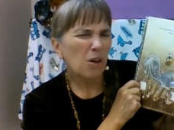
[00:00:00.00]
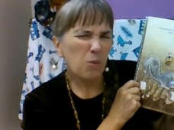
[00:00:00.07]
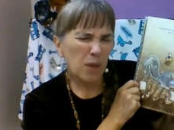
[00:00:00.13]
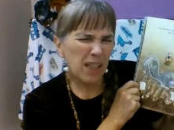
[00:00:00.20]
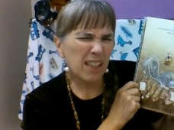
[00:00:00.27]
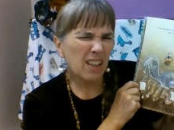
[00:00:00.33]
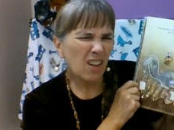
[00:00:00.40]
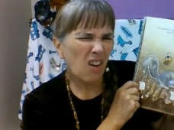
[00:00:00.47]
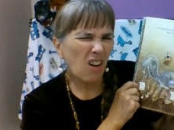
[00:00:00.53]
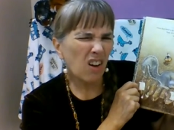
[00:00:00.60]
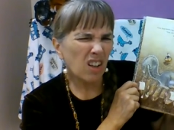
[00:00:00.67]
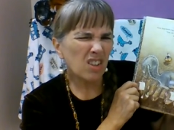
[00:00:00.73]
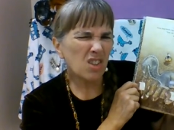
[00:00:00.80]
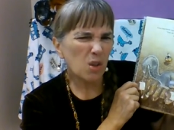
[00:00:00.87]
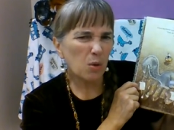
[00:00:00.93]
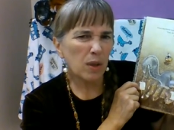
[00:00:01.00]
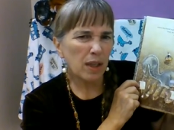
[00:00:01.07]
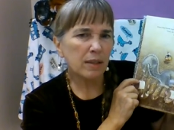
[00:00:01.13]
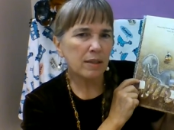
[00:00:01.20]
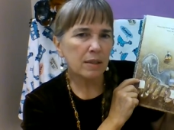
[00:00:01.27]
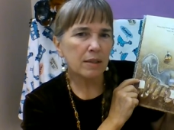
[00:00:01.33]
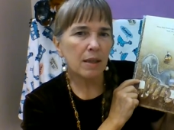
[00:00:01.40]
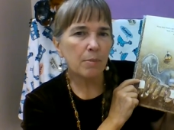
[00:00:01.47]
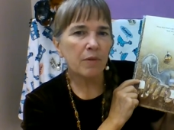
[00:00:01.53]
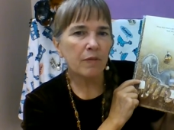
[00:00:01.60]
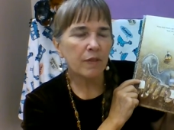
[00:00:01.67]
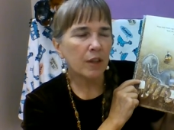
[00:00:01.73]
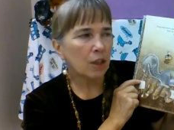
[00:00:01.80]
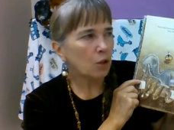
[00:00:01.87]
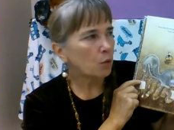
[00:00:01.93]
We can also eat some
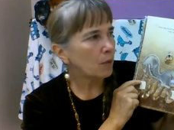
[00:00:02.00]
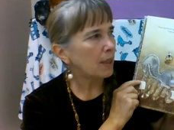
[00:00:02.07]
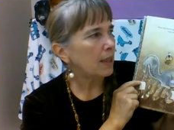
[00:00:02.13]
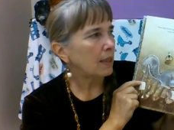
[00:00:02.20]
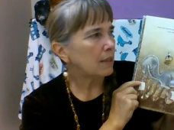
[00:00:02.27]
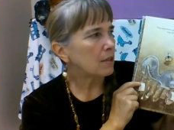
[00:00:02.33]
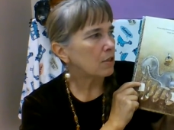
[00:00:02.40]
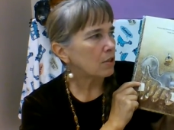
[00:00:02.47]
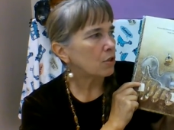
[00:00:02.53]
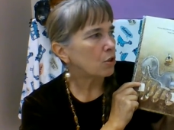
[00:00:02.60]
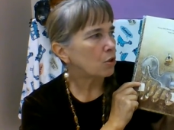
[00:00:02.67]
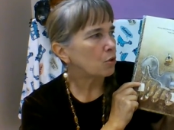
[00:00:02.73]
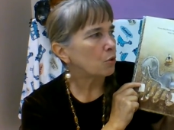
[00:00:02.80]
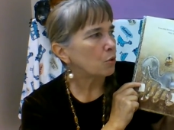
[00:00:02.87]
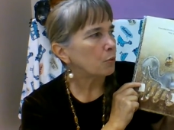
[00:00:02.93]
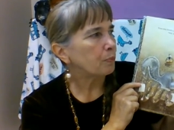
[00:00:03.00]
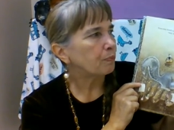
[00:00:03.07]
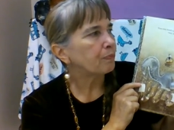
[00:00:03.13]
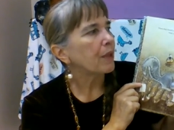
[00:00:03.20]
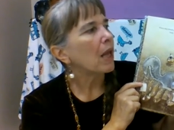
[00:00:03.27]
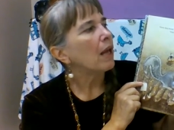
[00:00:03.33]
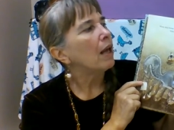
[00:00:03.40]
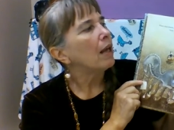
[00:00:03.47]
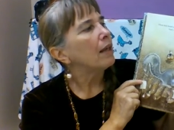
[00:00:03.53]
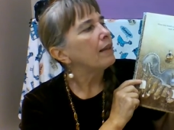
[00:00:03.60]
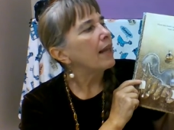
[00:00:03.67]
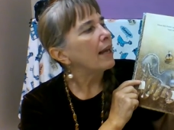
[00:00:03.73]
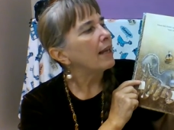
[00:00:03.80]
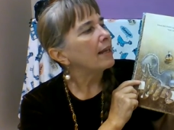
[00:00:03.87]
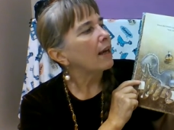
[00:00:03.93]
of the greens too.
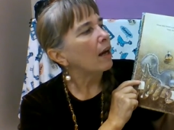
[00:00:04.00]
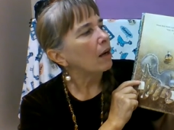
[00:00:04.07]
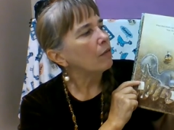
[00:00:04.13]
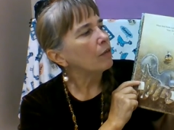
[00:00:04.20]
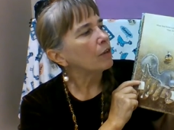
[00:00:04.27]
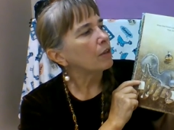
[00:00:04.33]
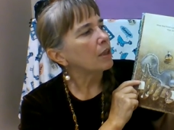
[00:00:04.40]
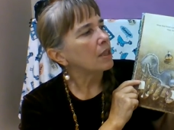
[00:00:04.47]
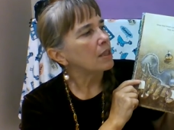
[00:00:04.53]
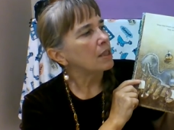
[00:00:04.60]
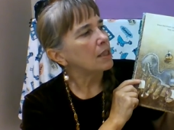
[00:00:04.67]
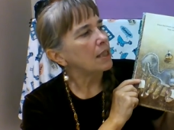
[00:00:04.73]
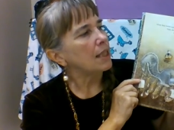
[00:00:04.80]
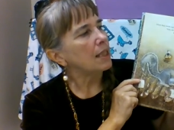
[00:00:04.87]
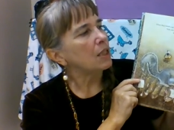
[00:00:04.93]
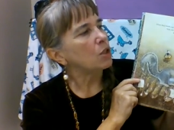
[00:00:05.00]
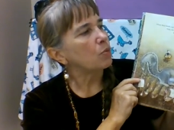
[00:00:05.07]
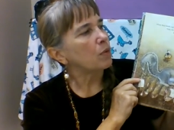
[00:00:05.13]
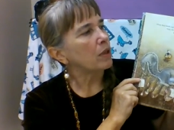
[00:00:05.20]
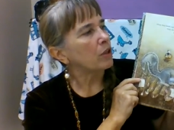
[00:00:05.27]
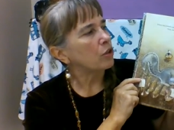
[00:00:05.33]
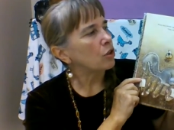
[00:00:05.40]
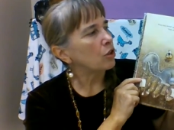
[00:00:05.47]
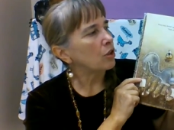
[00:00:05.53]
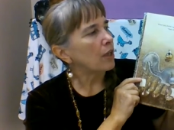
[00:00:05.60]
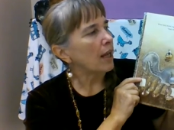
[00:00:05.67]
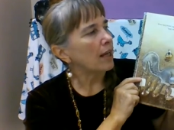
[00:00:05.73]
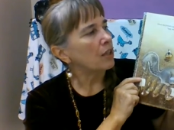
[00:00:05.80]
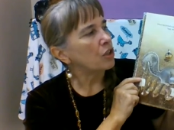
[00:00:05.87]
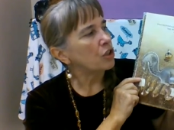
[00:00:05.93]
They covered the seeds with
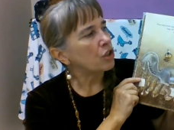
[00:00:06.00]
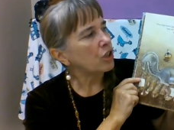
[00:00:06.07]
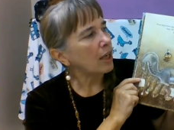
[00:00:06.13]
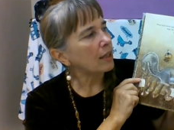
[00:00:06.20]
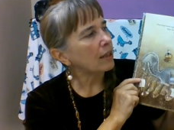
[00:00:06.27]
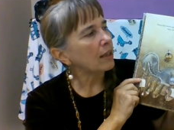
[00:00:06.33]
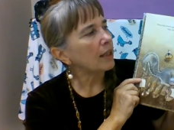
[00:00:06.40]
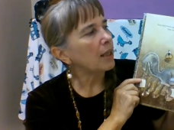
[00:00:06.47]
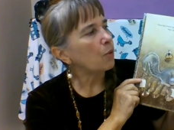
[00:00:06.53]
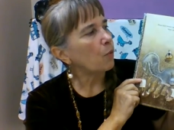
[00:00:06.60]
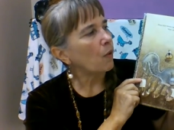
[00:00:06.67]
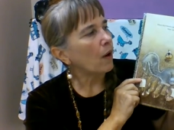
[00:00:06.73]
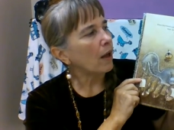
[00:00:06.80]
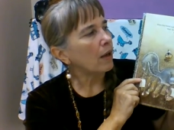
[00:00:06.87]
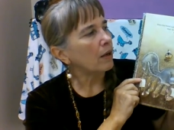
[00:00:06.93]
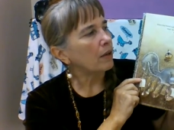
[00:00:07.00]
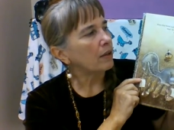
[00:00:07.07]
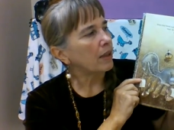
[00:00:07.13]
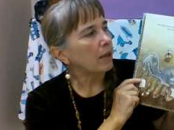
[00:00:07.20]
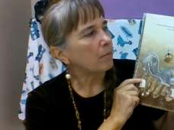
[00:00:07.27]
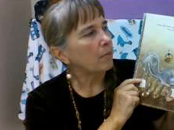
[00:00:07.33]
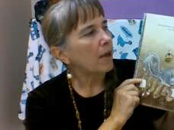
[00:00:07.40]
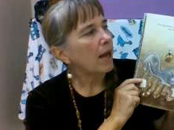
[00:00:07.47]
dirt and gently watered them.